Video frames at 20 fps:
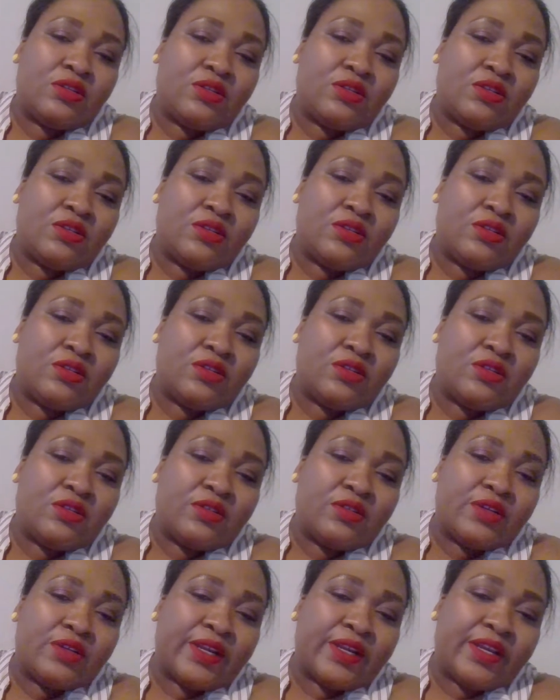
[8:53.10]
Okay, it
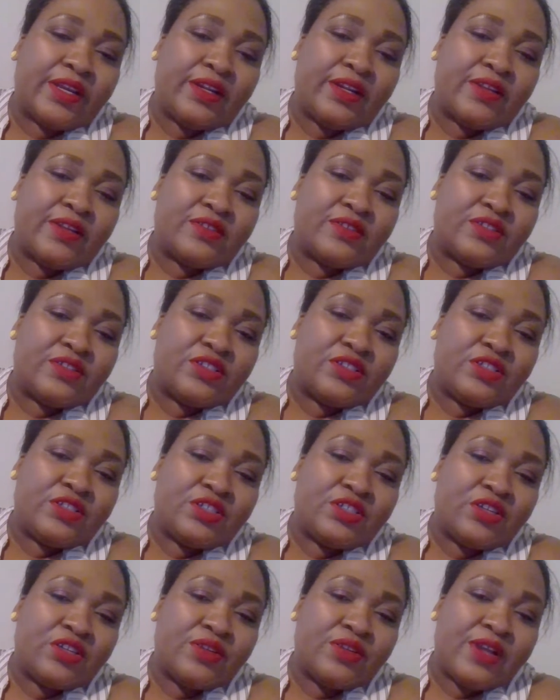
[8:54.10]
doesn't show
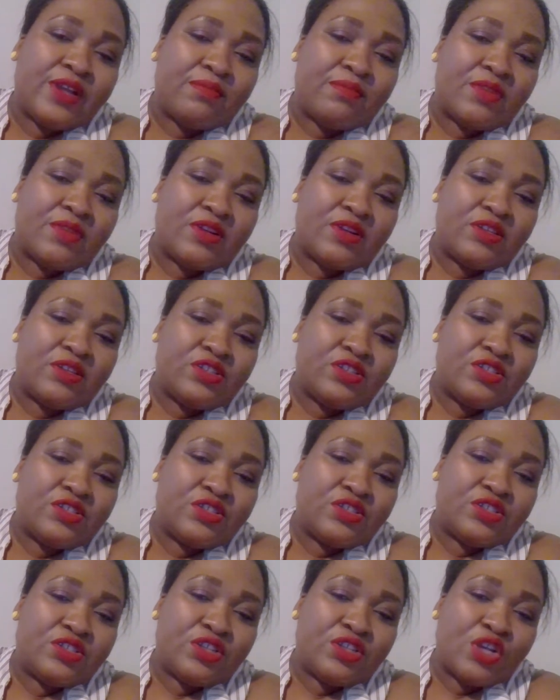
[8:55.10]
that much.
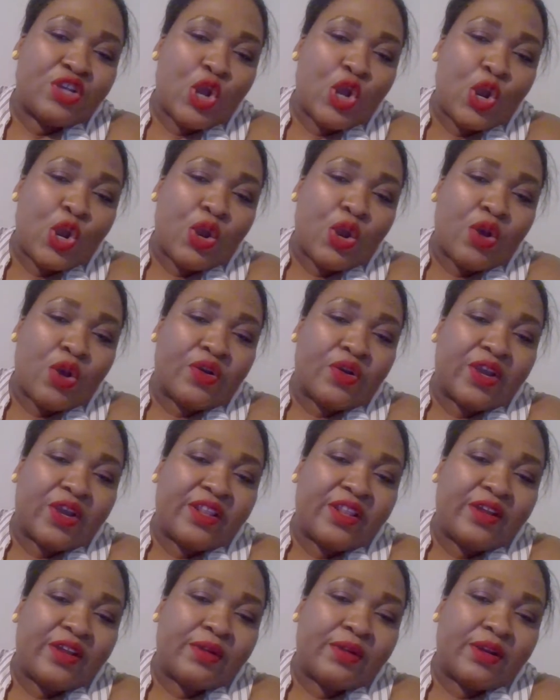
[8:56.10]
Okay, there we go.